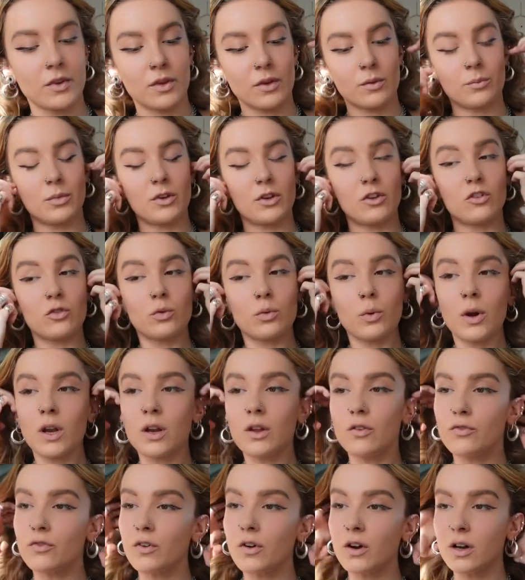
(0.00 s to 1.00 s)
I'll be
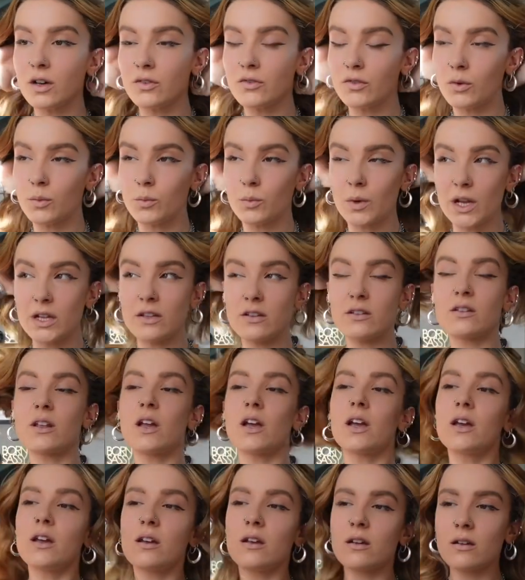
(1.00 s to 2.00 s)
25 on
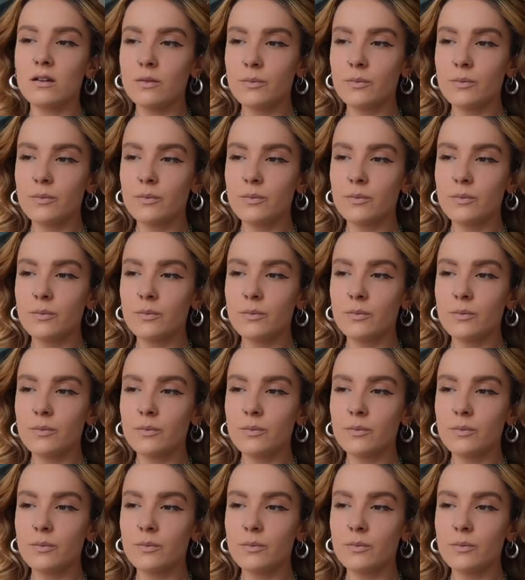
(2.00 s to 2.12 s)
Wednesday.